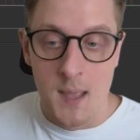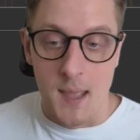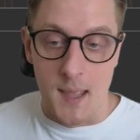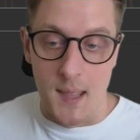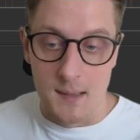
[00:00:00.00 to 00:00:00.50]

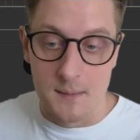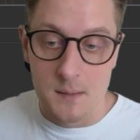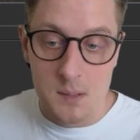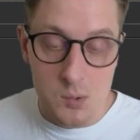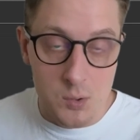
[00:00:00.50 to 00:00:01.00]
And
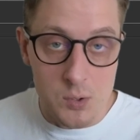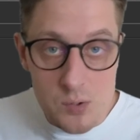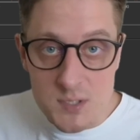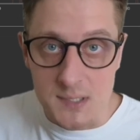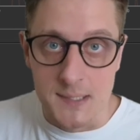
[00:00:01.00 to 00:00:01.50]

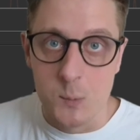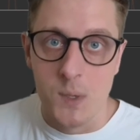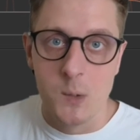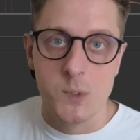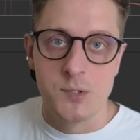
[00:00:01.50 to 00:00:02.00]
usually
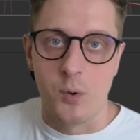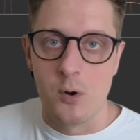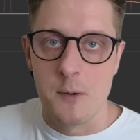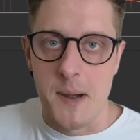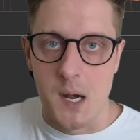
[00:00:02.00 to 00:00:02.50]
when we
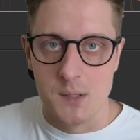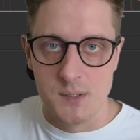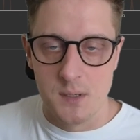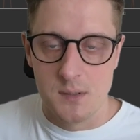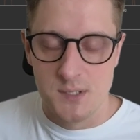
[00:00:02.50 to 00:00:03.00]
talk about
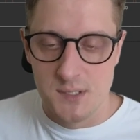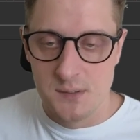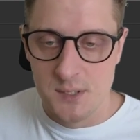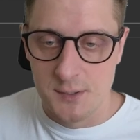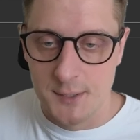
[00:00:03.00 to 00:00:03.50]

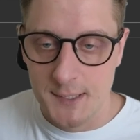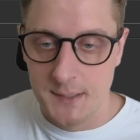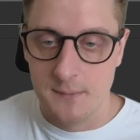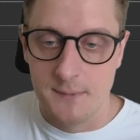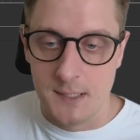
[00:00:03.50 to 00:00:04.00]

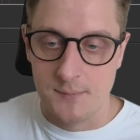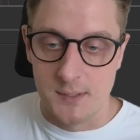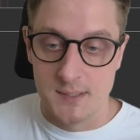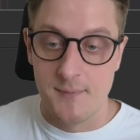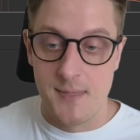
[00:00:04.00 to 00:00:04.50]
generative
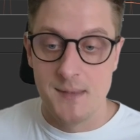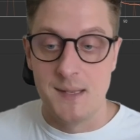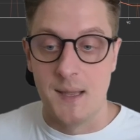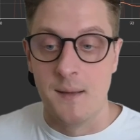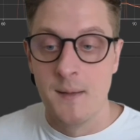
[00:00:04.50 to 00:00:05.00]
networks within
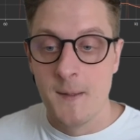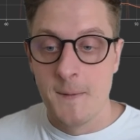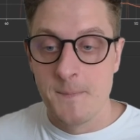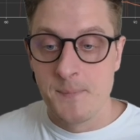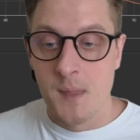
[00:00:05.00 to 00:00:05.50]
the
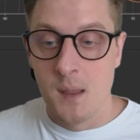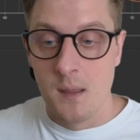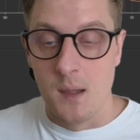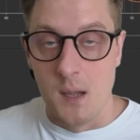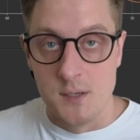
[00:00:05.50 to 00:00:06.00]

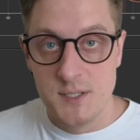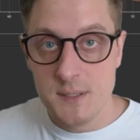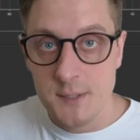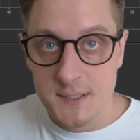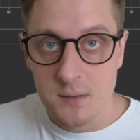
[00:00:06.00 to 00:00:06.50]

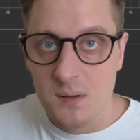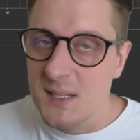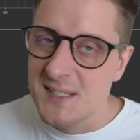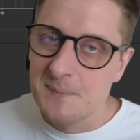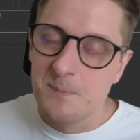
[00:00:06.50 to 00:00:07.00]
generator,
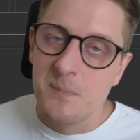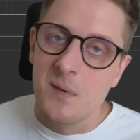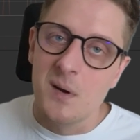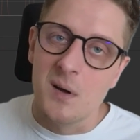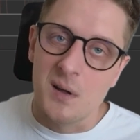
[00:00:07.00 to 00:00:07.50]
its
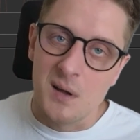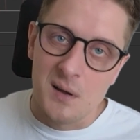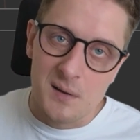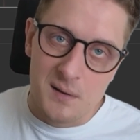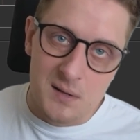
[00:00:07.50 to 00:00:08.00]

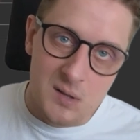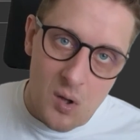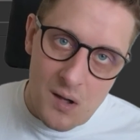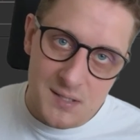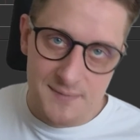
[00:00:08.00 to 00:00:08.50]

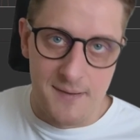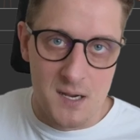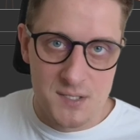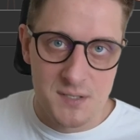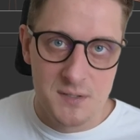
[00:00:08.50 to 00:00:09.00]
loss
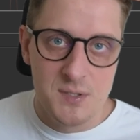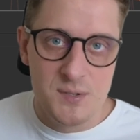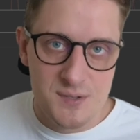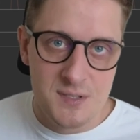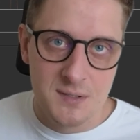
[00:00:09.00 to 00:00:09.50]
function
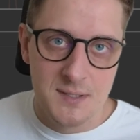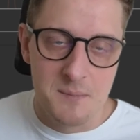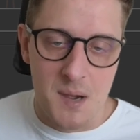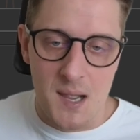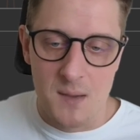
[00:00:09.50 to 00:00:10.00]
usually
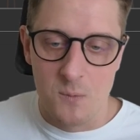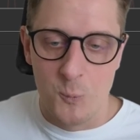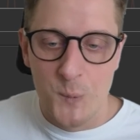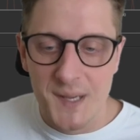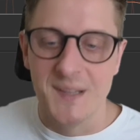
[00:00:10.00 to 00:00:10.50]
might
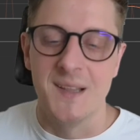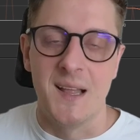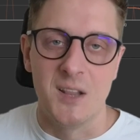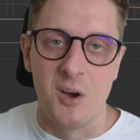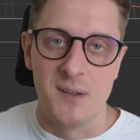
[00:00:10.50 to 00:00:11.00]
wiggle
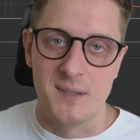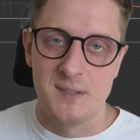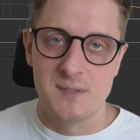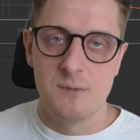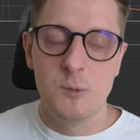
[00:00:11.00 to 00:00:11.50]
a lot.
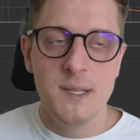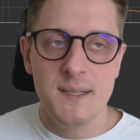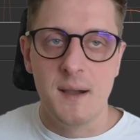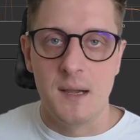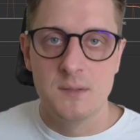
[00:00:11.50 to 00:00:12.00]
It's
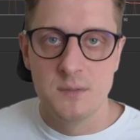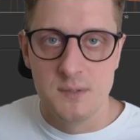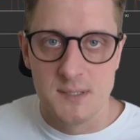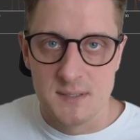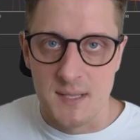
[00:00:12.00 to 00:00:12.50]
really hard to
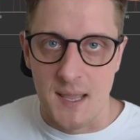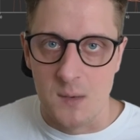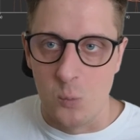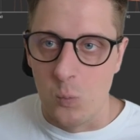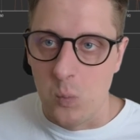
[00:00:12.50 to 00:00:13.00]

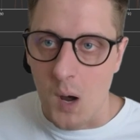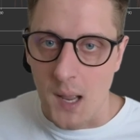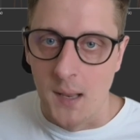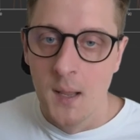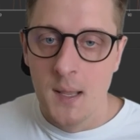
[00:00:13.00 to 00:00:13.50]
understand
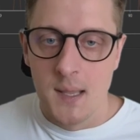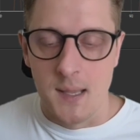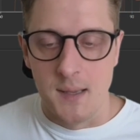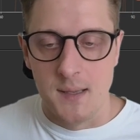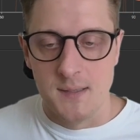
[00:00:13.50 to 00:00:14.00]
why,
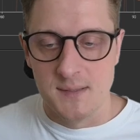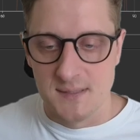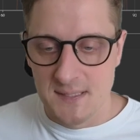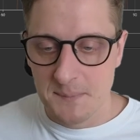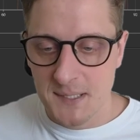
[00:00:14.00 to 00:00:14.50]
and
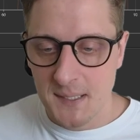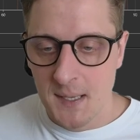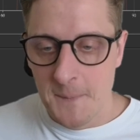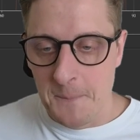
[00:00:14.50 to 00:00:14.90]
simply